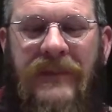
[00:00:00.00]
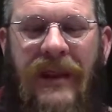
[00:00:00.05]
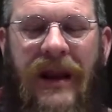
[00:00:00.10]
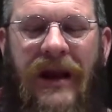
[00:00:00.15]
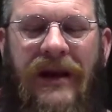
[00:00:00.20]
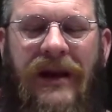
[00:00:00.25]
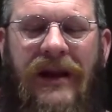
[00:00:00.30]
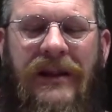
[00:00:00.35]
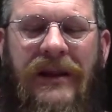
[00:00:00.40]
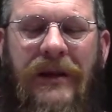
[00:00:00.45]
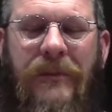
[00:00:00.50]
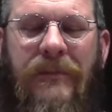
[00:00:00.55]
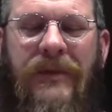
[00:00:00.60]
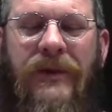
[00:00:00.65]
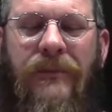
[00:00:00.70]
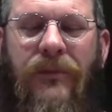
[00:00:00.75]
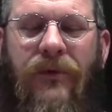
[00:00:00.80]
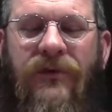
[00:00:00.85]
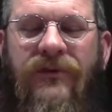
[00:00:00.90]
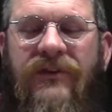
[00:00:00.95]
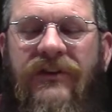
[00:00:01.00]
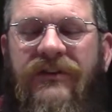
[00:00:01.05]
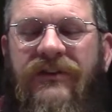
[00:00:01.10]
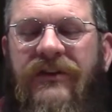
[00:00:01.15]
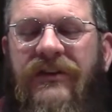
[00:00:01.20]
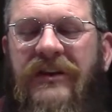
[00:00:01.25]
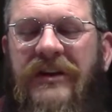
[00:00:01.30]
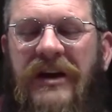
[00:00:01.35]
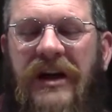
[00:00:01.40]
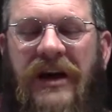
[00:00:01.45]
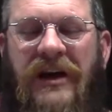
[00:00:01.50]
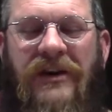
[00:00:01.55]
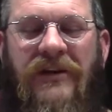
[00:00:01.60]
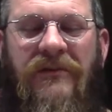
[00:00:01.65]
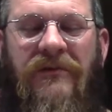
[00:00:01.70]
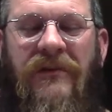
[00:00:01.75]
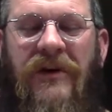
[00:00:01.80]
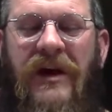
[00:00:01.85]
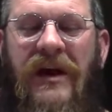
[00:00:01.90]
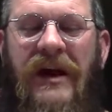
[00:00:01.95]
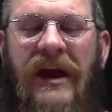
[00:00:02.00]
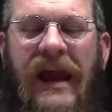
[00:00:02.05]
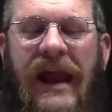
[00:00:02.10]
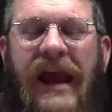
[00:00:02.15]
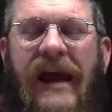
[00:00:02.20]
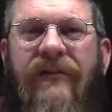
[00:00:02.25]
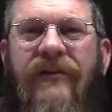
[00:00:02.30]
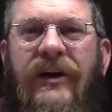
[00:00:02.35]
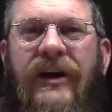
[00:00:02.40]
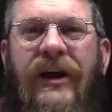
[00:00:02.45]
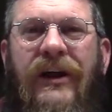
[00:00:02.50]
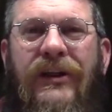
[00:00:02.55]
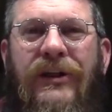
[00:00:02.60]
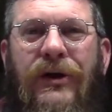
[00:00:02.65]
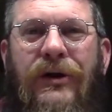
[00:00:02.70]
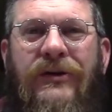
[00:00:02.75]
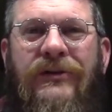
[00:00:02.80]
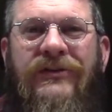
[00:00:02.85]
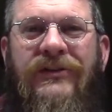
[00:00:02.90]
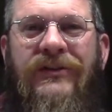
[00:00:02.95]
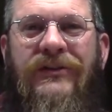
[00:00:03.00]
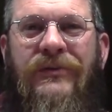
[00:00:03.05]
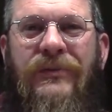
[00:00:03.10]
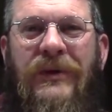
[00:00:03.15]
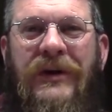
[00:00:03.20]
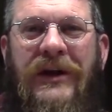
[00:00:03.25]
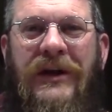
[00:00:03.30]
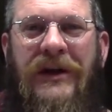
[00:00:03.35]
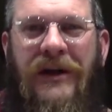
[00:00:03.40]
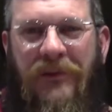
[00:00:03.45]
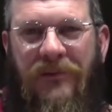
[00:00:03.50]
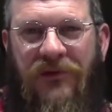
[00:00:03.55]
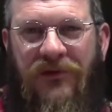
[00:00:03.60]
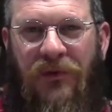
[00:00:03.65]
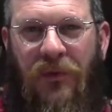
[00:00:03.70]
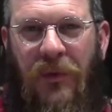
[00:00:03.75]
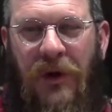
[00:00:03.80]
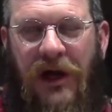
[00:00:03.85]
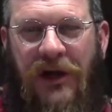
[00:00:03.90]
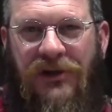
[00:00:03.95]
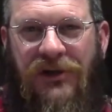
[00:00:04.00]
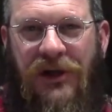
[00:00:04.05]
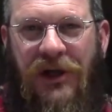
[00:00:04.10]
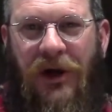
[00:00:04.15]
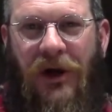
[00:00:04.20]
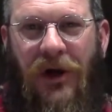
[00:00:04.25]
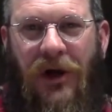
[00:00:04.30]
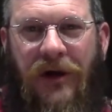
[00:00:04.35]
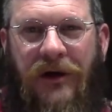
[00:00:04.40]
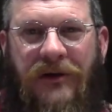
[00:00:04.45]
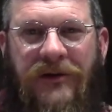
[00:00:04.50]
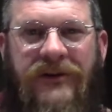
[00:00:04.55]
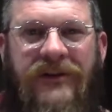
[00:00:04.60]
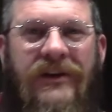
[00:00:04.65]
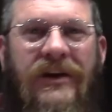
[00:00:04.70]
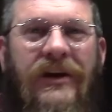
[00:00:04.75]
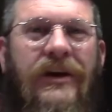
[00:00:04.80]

and I think people just kind of have a catharsis when it comes to watching art.